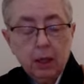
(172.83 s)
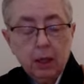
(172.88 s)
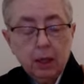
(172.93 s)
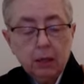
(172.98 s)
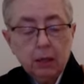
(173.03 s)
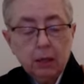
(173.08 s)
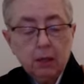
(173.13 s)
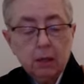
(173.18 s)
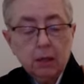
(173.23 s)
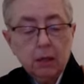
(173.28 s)

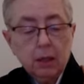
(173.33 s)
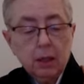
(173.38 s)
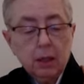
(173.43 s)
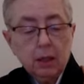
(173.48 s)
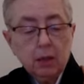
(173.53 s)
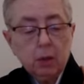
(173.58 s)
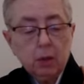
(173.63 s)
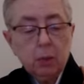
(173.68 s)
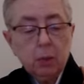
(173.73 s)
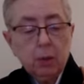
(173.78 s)
This
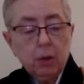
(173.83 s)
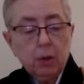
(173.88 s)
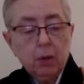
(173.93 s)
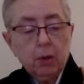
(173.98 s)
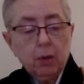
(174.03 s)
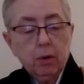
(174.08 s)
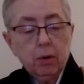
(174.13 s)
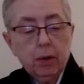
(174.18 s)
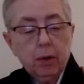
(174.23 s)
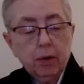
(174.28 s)
next
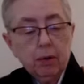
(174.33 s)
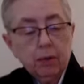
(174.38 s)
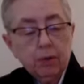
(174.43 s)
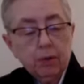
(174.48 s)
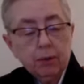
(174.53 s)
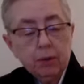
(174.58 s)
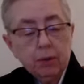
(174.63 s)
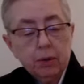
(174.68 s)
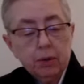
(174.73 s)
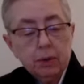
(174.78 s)
paragraph,
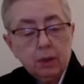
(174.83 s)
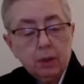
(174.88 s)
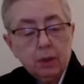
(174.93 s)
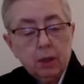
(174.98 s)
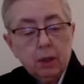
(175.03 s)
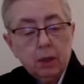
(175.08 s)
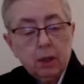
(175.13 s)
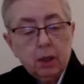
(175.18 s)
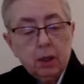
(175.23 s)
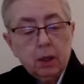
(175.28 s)

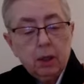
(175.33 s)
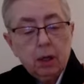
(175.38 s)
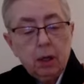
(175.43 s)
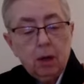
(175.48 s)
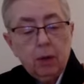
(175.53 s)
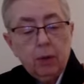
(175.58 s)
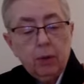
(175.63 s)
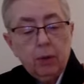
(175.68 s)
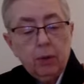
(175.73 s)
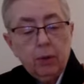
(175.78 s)

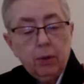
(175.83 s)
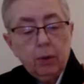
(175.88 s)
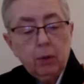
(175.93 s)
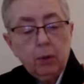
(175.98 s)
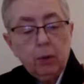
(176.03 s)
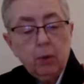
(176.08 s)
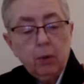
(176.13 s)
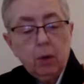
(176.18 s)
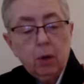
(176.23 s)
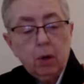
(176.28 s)

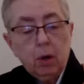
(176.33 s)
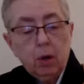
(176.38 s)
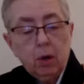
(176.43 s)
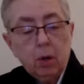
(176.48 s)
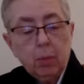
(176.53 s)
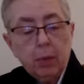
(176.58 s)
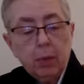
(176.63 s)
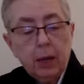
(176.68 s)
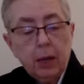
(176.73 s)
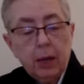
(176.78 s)
although our
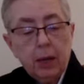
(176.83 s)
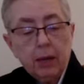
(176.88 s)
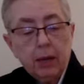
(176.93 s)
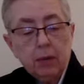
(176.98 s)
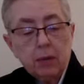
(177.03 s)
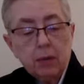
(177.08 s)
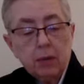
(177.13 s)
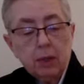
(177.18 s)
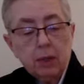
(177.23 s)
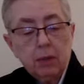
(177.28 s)

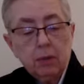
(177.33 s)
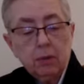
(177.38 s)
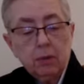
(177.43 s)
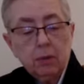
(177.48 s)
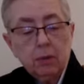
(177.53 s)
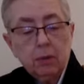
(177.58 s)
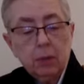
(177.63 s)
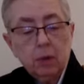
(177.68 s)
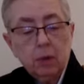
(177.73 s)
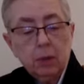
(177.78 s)
past
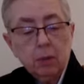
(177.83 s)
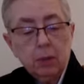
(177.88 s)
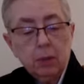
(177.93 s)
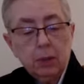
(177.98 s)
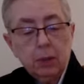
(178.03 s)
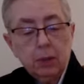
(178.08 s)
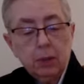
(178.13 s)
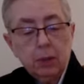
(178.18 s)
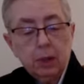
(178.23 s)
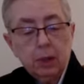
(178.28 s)
evil
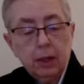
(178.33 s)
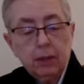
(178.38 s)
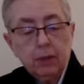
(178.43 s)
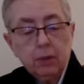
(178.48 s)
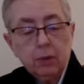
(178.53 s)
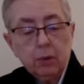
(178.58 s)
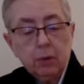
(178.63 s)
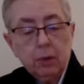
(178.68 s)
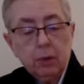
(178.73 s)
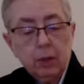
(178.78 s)
karma has
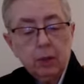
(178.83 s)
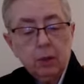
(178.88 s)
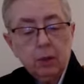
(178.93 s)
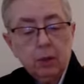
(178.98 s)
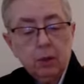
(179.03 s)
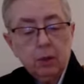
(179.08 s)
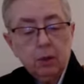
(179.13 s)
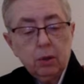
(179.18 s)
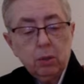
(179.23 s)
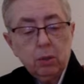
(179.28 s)
greatly
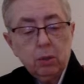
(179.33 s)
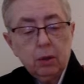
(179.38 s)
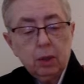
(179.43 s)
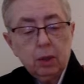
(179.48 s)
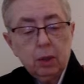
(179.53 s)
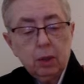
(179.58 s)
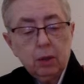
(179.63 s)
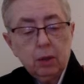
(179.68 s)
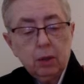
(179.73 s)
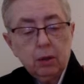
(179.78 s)

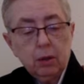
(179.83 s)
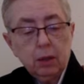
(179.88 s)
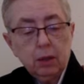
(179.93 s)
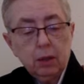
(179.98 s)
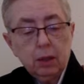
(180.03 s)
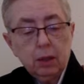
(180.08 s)
accumulated,